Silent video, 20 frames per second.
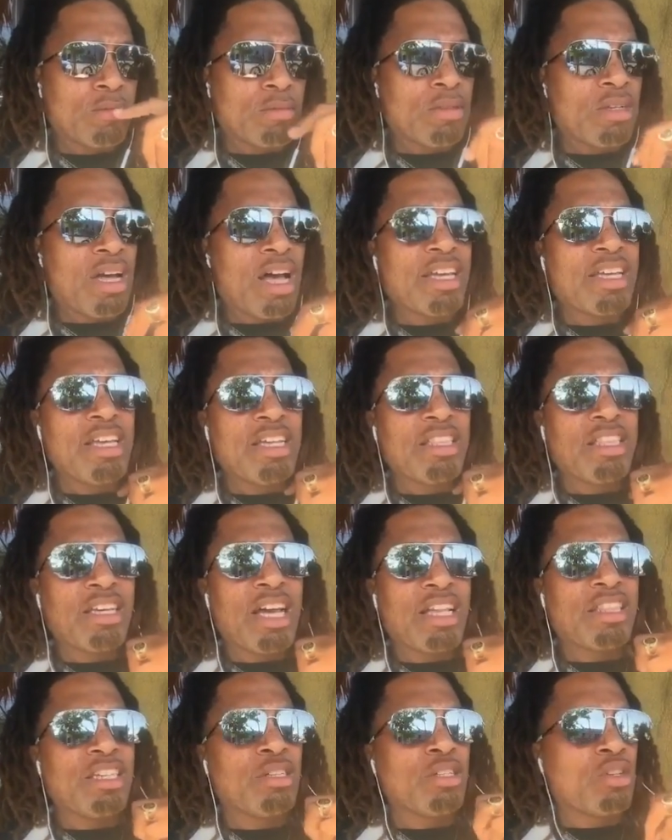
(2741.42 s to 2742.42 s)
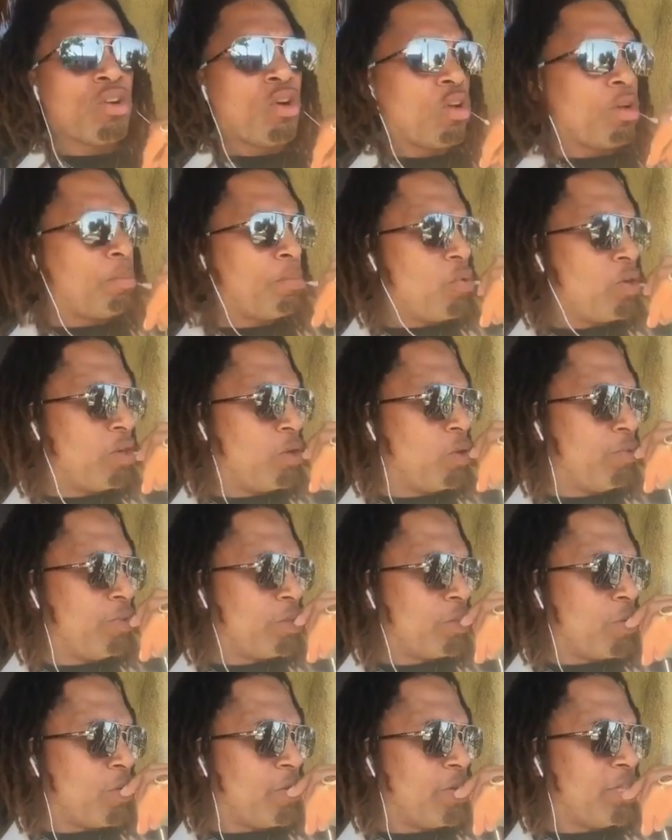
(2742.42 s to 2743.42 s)
I think it's called A Point of No
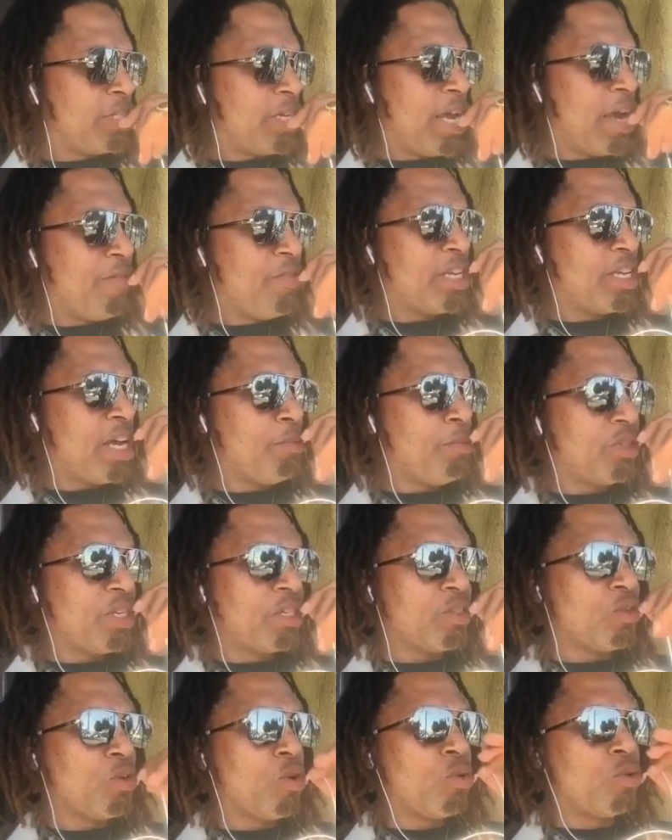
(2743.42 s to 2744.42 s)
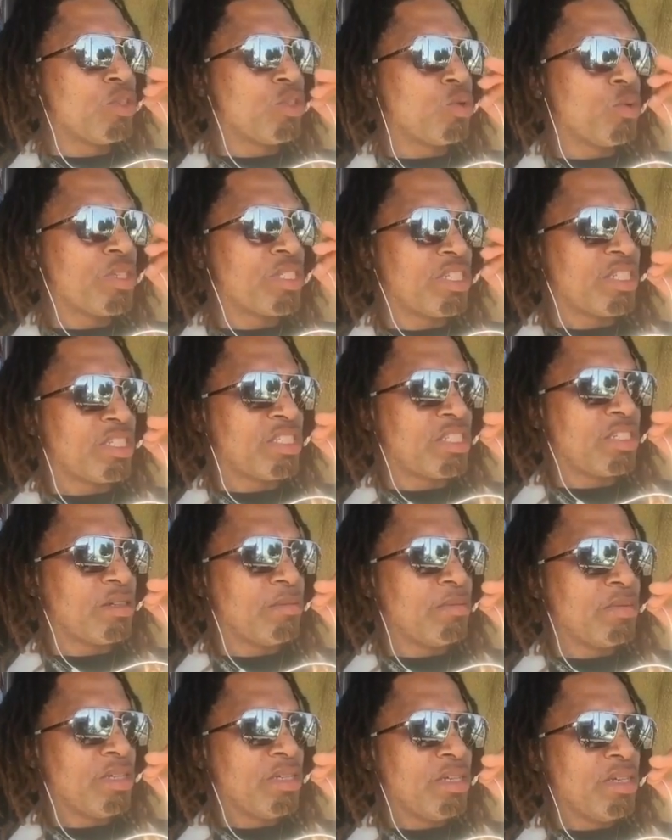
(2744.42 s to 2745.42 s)
Return. He said, every time you think you go into a
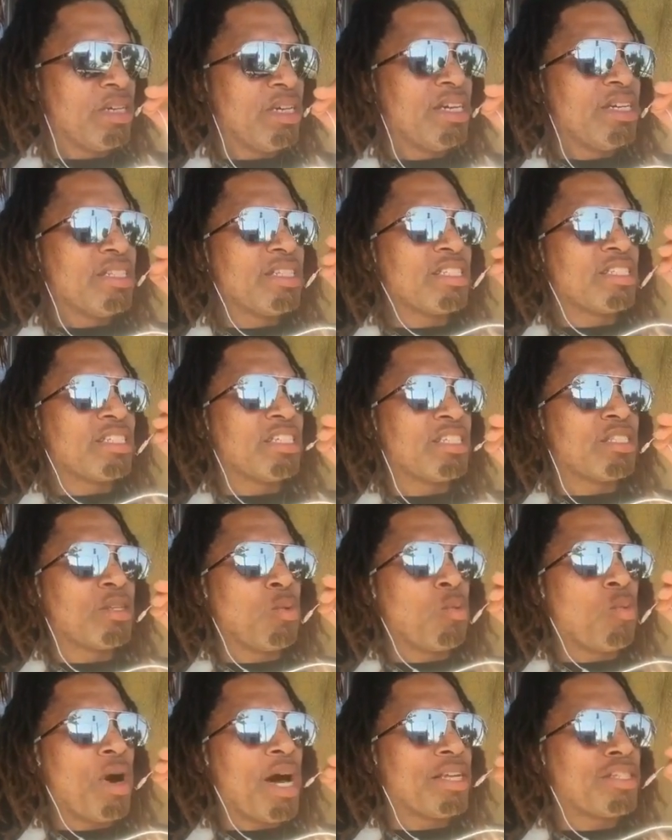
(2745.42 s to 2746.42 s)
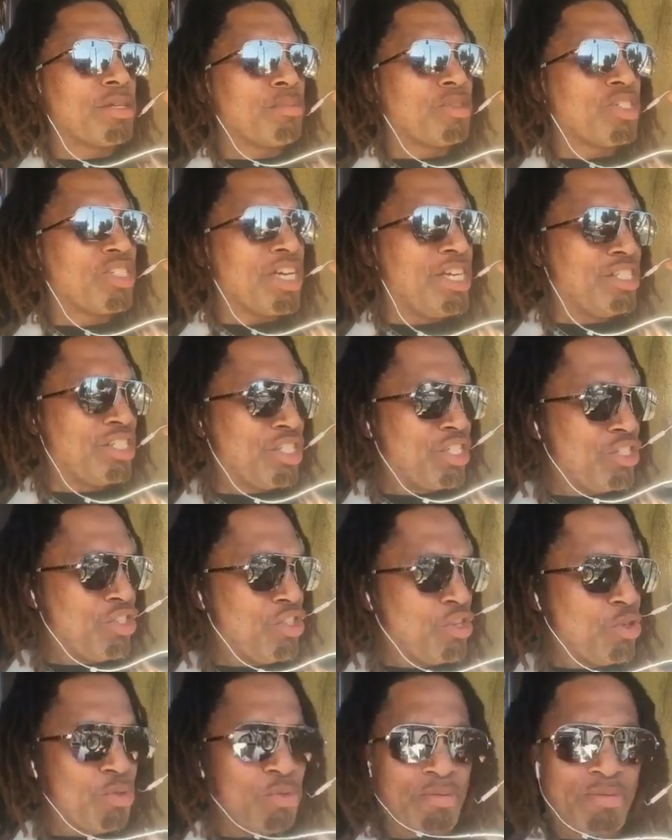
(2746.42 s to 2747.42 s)
system, the system winds up changing
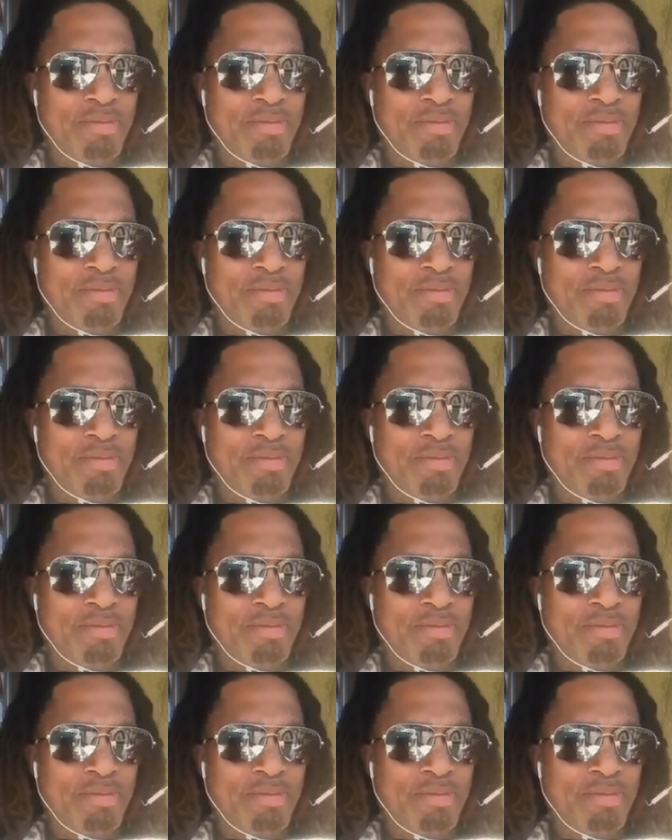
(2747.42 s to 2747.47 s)
you.